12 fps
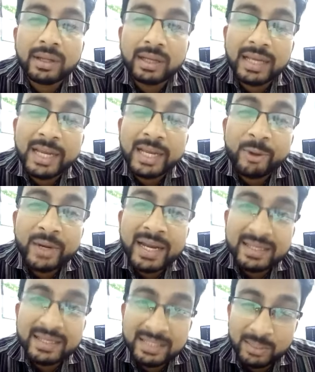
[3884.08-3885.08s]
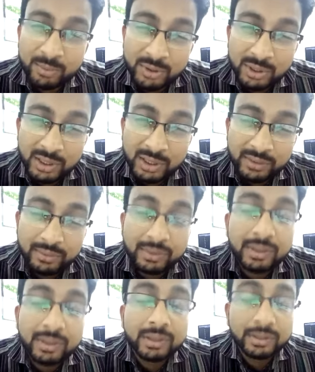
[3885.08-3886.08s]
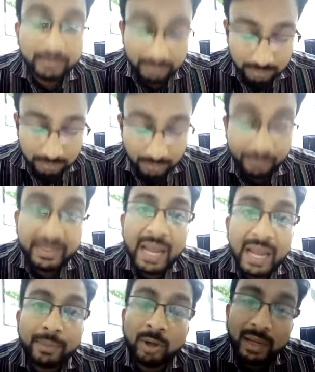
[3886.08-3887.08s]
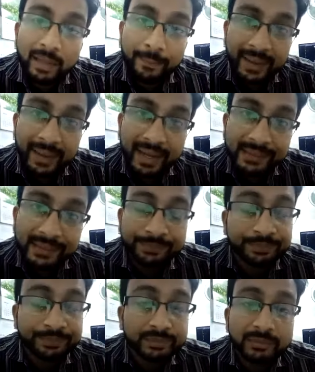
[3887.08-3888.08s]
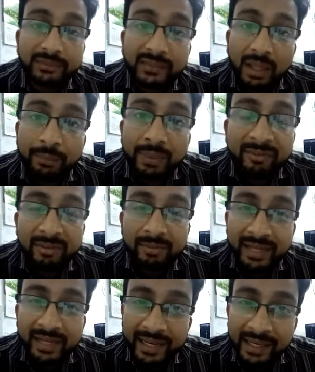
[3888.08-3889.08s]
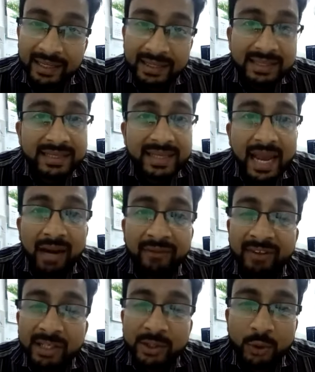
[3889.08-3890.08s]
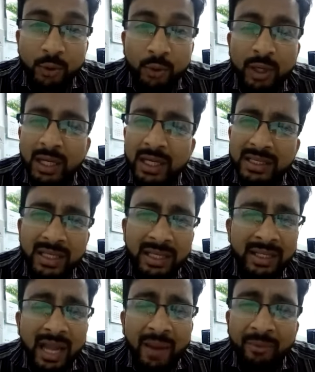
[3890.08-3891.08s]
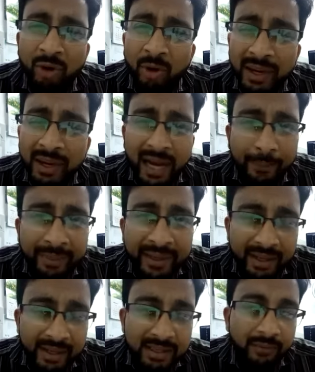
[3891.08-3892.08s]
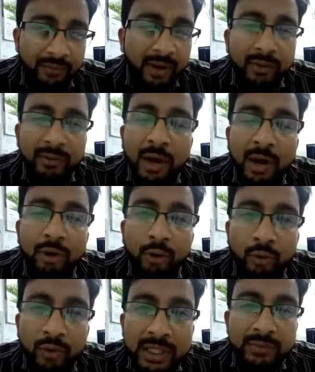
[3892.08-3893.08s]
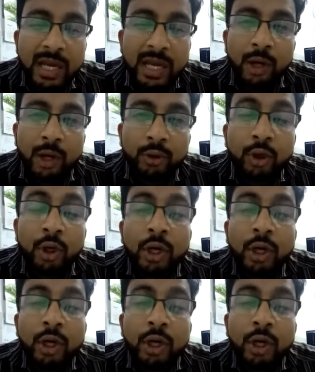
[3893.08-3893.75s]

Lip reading: urine HCG positive, abdominal pain, PV bleeding, scan will show certain abdominal appearance. What we have to do is we have to